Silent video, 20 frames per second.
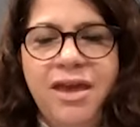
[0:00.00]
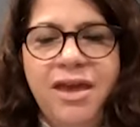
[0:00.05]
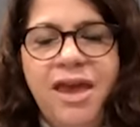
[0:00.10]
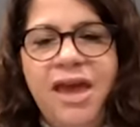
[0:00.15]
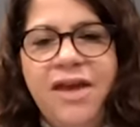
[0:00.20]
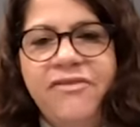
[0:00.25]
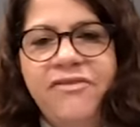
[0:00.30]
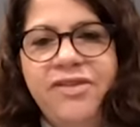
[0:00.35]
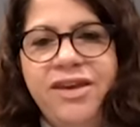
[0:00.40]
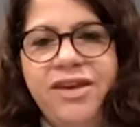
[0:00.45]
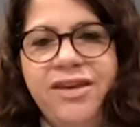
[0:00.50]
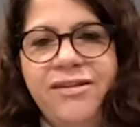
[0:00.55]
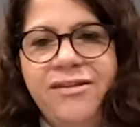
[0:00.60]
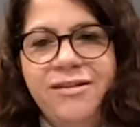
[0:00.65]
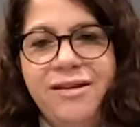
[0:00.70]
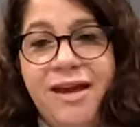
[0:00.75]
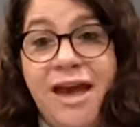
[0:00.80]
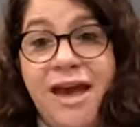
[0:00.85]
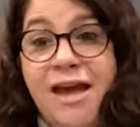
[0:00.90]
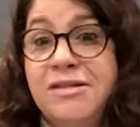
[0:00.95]

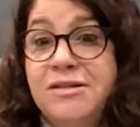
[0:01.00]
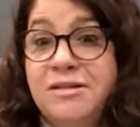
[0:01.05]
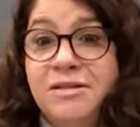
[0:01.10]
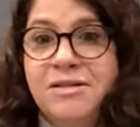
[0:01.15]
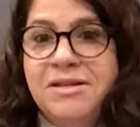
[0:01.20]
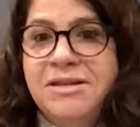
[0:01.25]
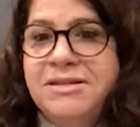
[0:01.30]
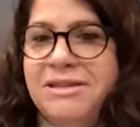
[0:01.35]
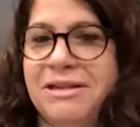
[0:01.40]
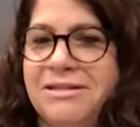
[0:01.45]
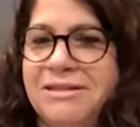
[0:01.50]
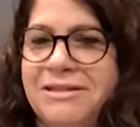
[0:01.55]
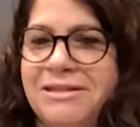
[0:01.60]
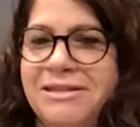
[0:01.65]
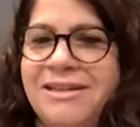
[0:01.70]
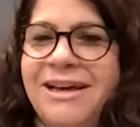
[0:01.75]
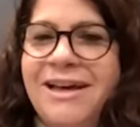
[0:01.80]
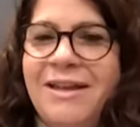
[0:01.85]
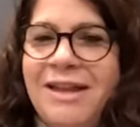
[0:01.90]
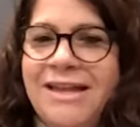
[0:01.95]
having, at least
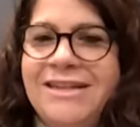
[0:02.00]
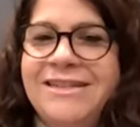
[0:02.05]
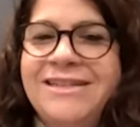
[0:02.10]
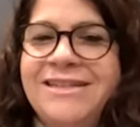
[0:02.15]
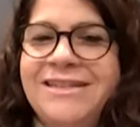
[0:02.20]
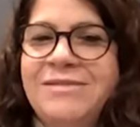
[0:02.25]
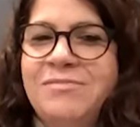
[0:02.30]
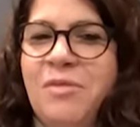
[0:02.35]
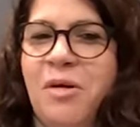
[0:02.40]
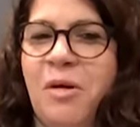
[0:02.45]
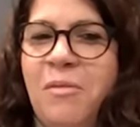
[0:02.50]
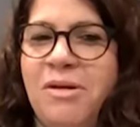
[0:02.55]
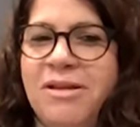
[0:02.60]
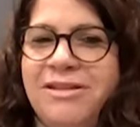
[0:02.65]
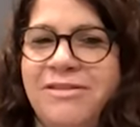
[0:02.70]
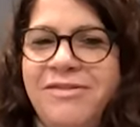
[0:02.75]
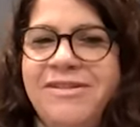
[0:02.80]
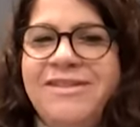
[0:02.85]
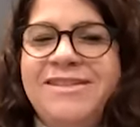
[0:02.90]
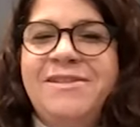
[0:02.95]
at this moment,
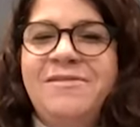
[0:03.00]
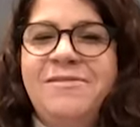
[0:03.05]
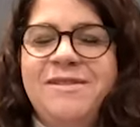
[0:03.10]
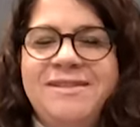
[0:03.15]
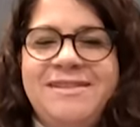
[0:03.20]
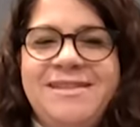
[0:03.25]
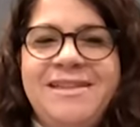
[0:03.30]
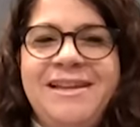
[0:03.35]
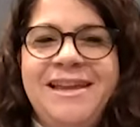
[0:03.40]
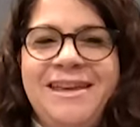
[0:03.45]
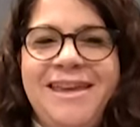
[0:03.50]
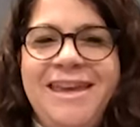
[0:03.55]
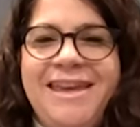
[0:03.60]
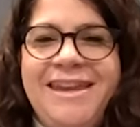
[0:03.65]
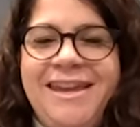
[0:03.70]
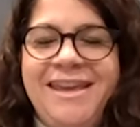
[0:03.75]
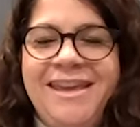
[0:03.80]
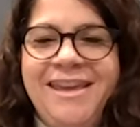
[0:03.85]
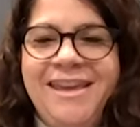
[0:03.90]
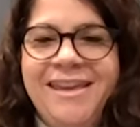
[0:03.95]
we don't see like
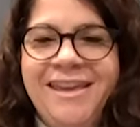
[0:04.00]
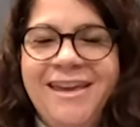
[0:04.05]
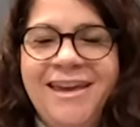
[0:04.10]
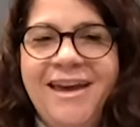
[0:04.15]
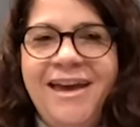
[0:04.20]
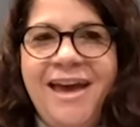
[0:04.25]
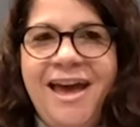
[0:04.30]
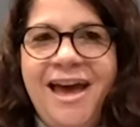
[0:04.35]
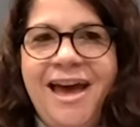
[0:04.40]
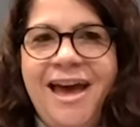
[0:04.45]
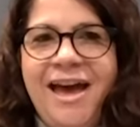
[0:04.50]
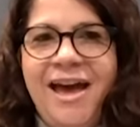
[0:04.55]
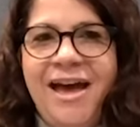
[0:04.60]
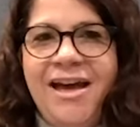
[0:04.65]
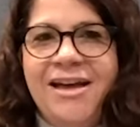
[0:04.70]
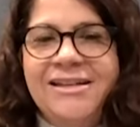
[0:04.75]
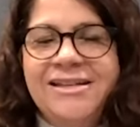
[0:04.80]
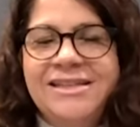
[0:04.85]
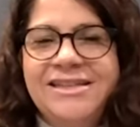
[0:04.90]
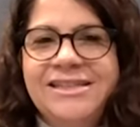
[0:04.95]
any
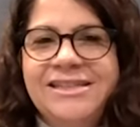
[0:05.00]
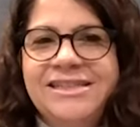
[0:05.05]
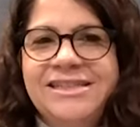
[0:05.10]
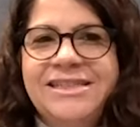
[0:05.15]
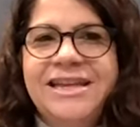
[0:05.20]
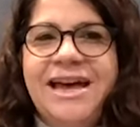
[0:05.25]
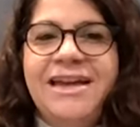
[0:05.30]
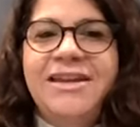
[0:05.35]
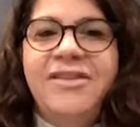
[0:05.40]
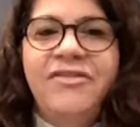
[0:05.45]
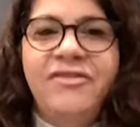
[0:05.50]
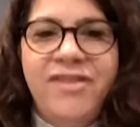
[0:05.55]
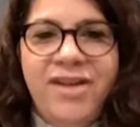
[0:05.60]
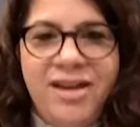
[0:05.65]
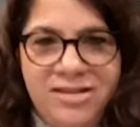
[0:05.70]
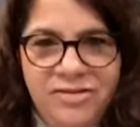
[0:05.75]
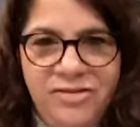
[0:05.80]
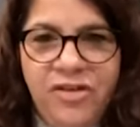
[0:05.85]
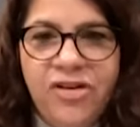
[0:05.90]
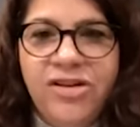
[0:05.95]
side
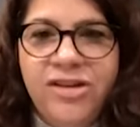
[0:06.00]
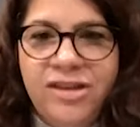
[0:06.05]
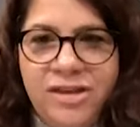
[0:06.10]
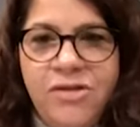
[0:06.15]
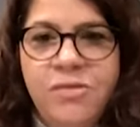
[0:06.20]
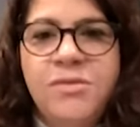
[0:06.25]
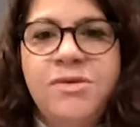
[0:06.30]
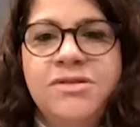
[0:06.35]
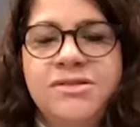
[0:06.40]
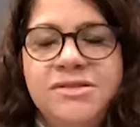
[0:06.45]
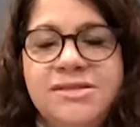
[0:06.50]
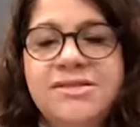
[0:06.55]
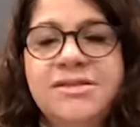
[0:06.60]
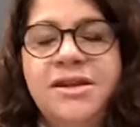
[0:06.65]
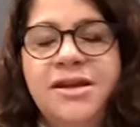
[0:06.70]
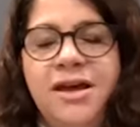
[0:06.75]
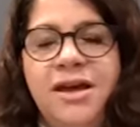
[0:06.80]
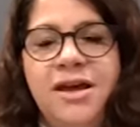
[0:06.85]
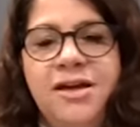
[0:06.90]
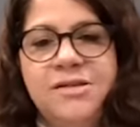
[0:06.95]
effect for humans.
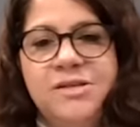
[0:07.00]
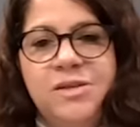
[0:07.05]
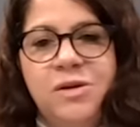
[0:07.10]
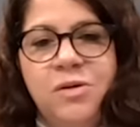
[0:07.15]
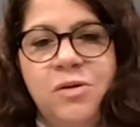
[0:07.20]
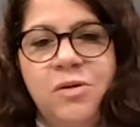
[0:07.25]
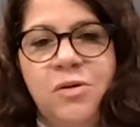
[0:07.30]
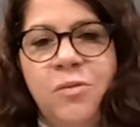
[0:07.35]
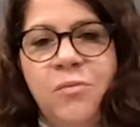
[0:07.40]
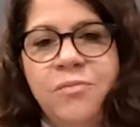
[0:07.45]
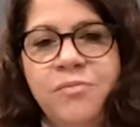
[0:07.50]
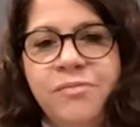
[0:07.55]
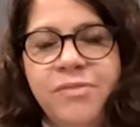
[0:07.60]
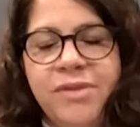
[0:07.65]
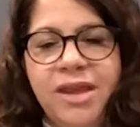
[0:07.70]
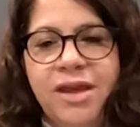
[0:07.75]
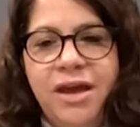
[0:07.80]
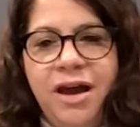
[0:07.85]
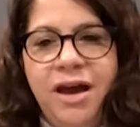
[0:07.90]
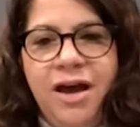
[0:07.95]
So
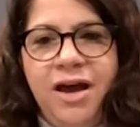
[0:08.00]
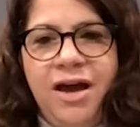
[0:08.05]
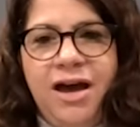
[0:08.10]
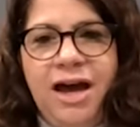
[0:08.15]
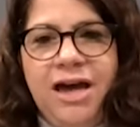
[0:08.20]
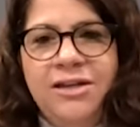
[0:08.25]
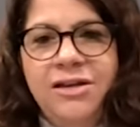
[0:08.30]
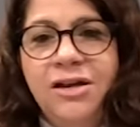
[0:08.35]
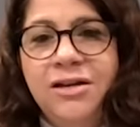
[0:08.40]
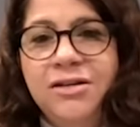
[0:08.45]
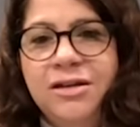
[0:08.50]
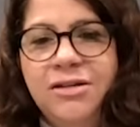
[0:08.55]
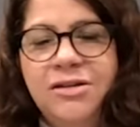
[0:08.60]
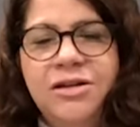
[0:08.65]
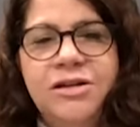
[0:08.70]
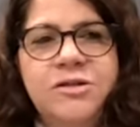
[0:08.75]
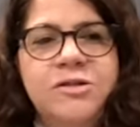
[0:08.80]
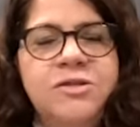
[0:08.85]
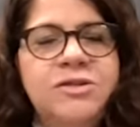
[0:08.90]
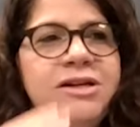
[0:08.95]
another
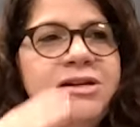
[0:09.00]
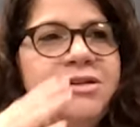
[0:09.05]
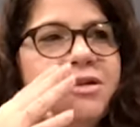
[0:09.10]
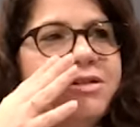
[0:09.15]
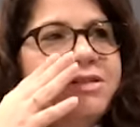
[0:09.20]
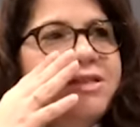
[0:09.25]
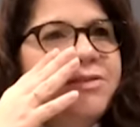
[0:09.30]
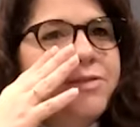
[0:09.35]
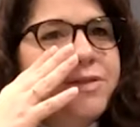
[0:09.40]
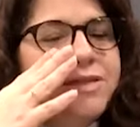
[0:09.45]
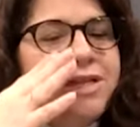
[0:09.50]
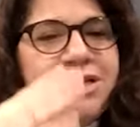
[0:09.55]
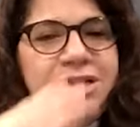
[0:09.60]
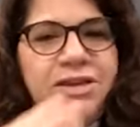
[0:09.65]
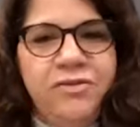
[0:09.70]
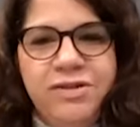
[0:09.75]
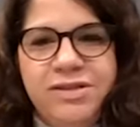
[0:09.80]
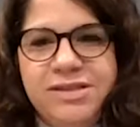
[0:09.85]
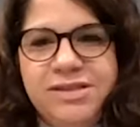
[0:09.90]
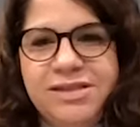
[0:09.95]
alternative is like
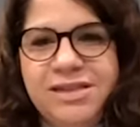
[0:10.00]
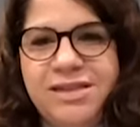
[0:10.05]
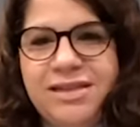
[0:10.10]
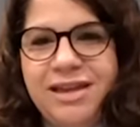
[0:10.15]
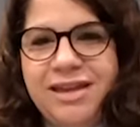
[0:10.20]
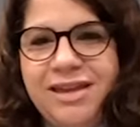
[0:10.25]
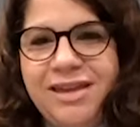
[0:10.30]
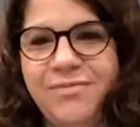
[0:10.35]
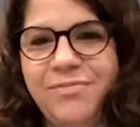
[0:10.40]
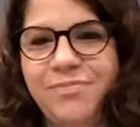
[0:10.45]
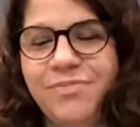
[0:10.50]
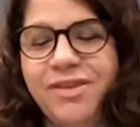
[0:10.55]
we see like